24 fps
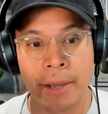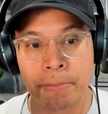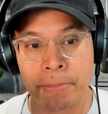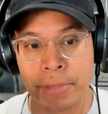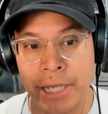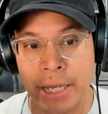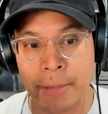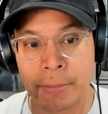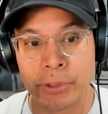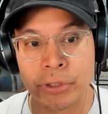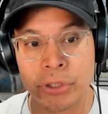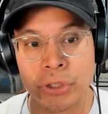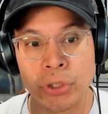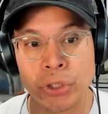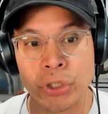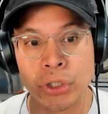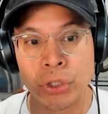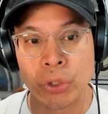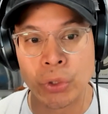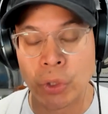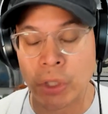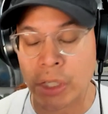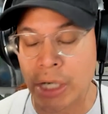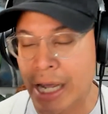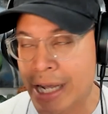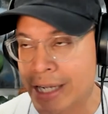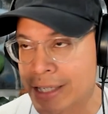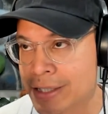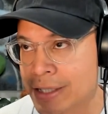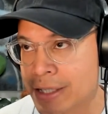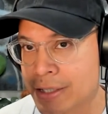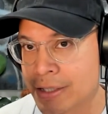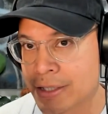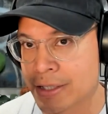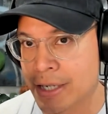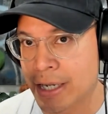be able to utilize
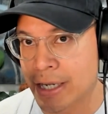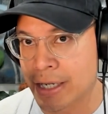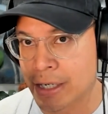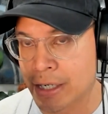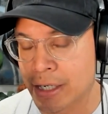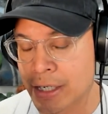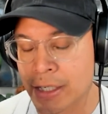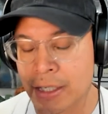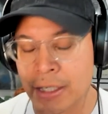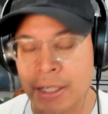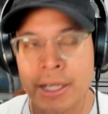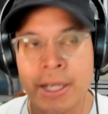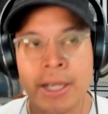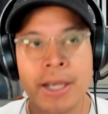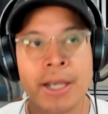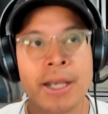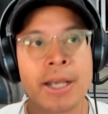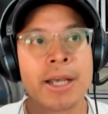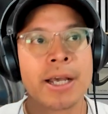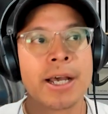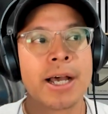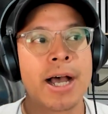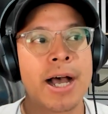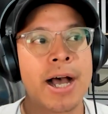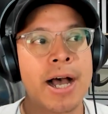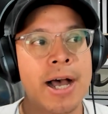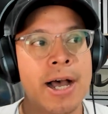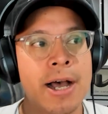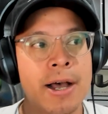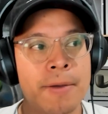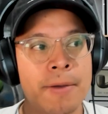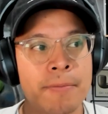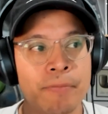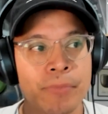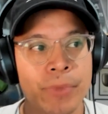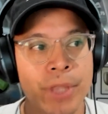this data,
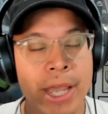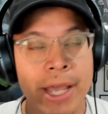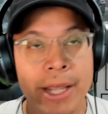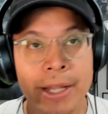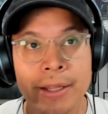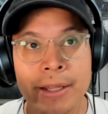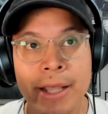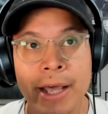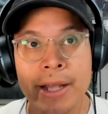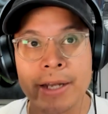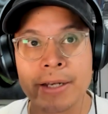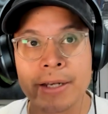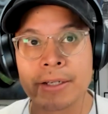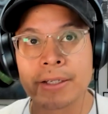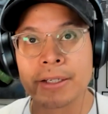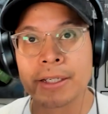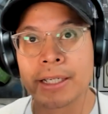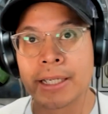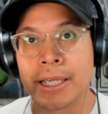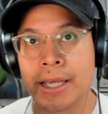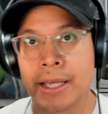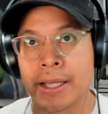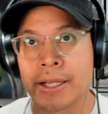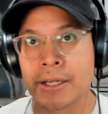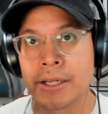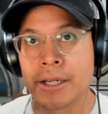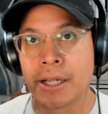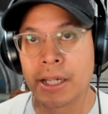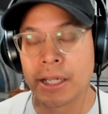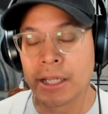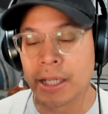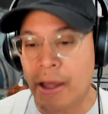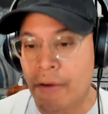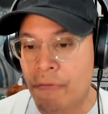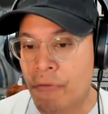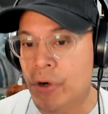and then can
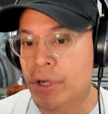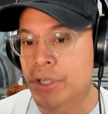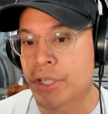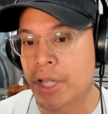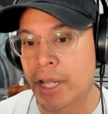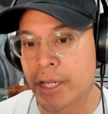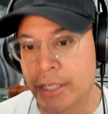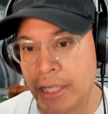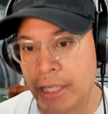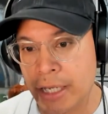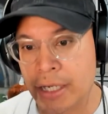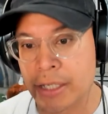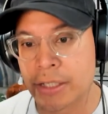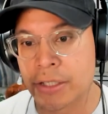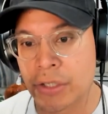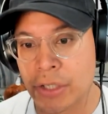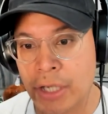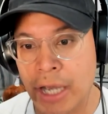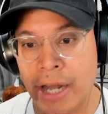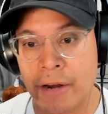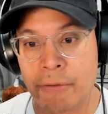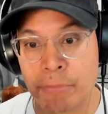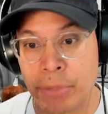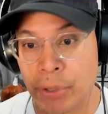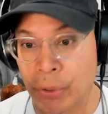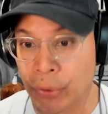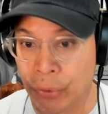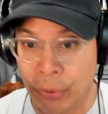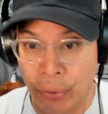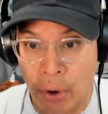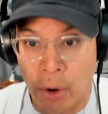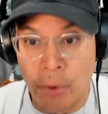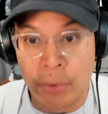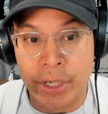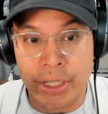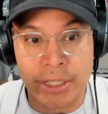leverage that data to kind of build
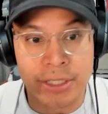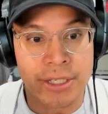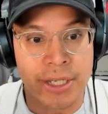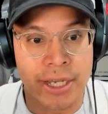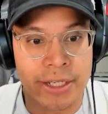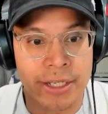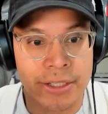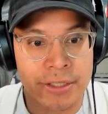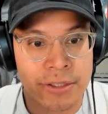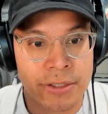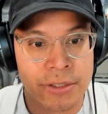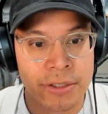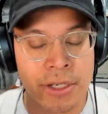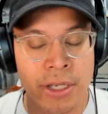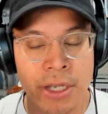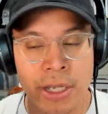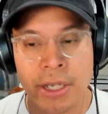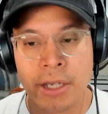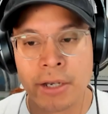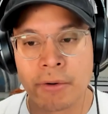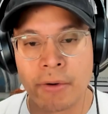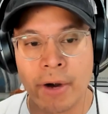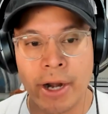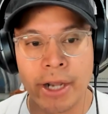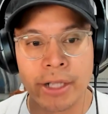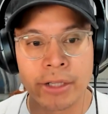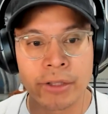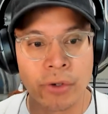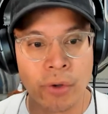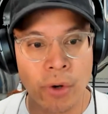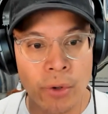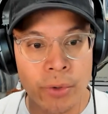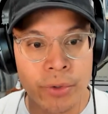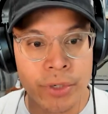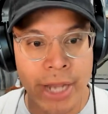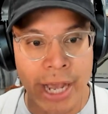their own insights, right?
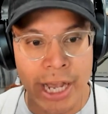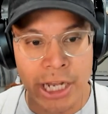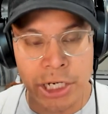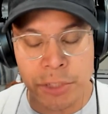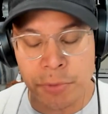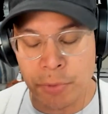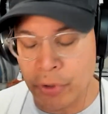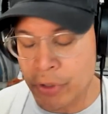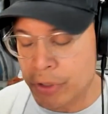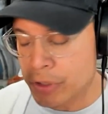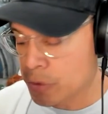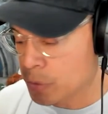Their own dashboards,